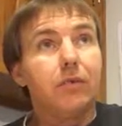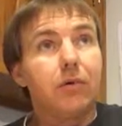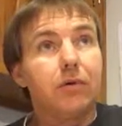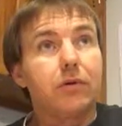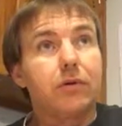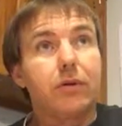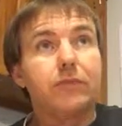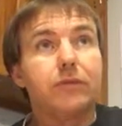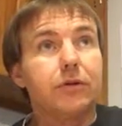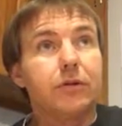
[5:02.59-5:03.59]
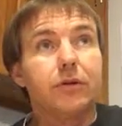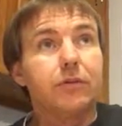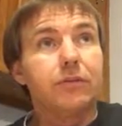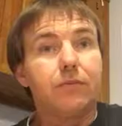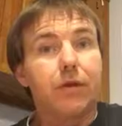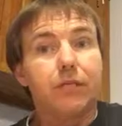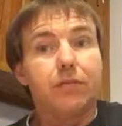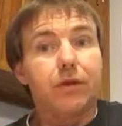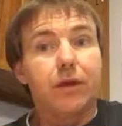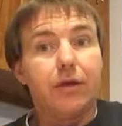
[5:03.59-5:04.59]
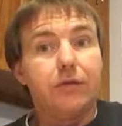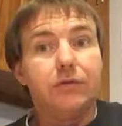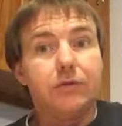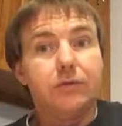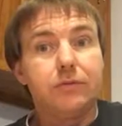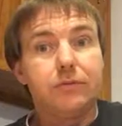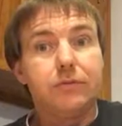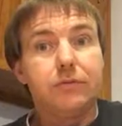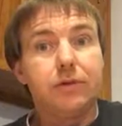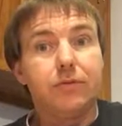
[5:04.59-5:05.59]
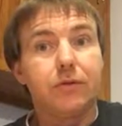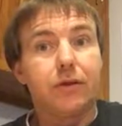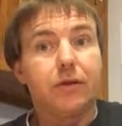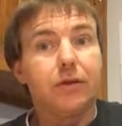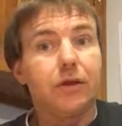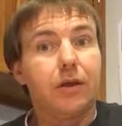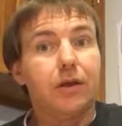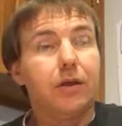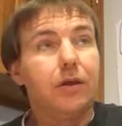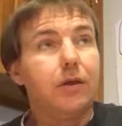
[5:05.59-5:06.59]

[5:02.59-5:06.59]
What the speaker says: Berkeley, I'm sure, probably has something like that.